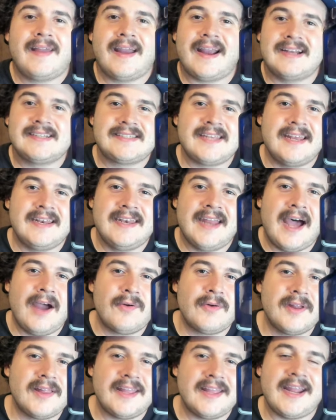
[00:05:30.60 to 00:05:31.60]
I said, not
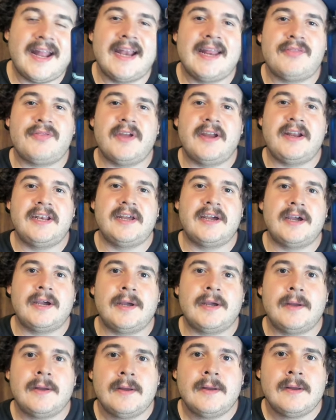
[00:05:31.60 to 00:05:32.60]
really anything
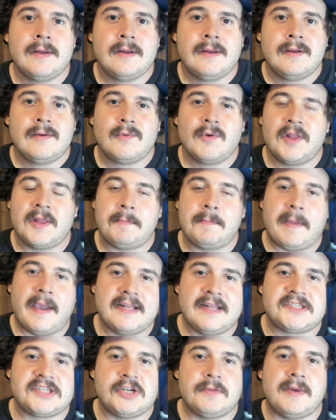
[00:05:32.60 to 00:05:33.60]
to really
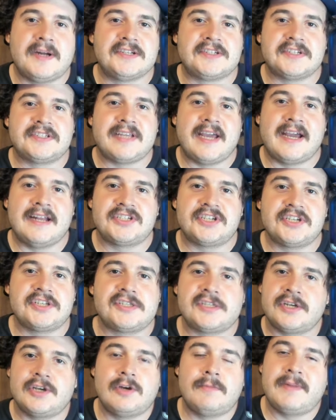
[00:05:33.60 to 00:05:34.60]
pay too much attention
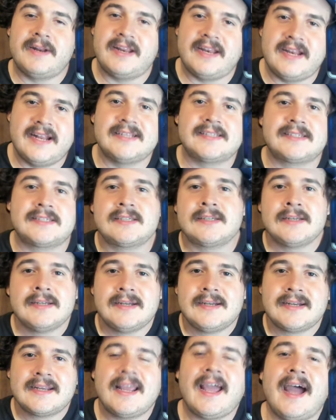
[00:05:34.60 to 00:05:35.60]
to, but it is
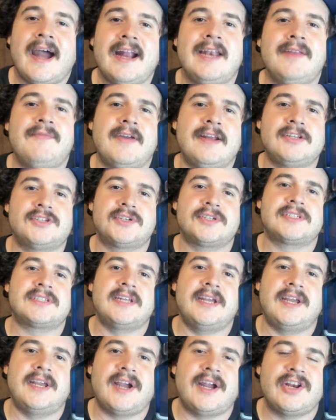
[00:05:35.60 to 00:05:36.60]
kind of
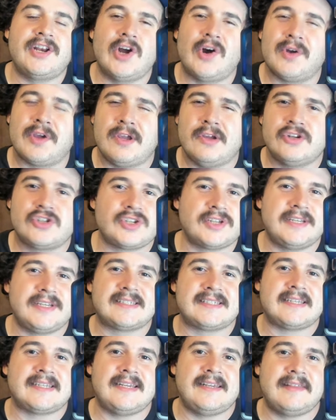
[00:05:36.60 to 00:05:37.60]
interesting. I don't usually
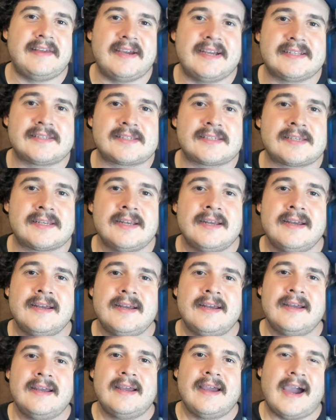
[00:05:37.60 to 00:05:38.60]
see this,
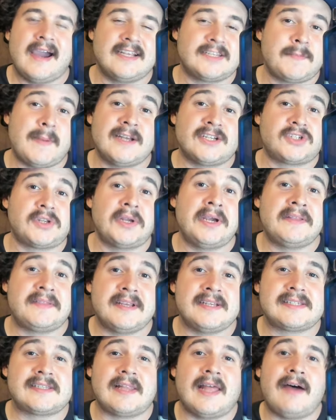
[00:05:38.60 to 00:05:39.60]
especially at
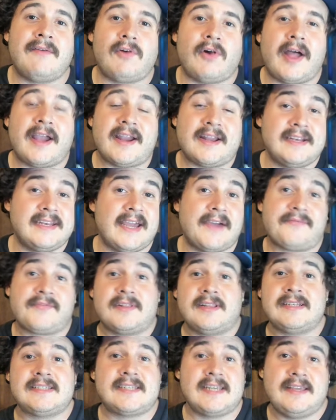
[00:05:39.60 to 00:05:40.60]
this level. I can
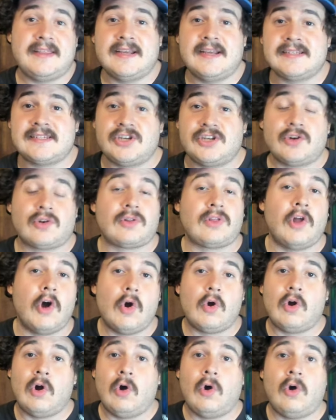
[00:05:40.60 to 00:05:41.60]
definitely see this in your
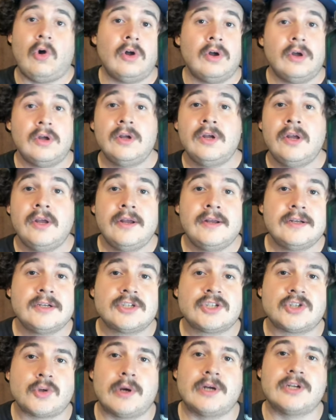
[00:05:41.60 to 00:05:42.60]
local
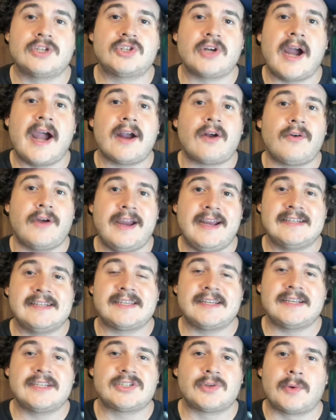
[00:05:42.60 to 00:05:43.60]
short track
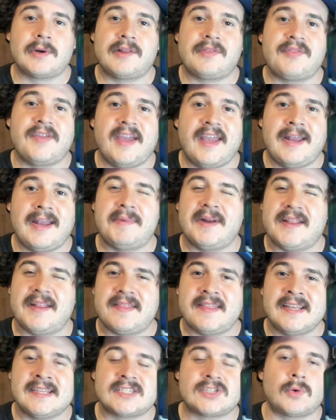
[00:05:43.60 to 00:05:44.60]
racing sort of thing, but at
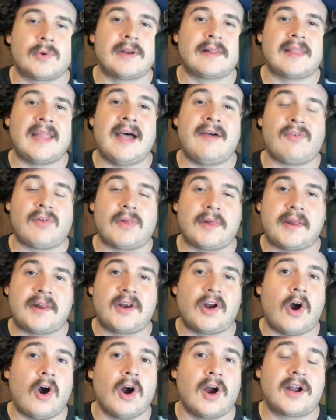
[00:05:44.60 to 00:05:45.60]
this sort of level, at
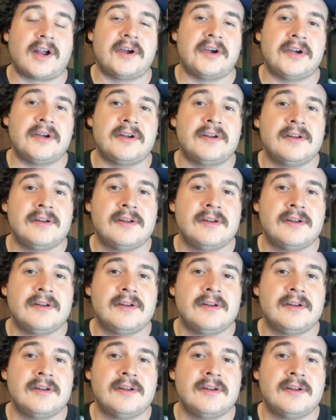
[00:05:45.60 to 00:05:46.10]
an ARCA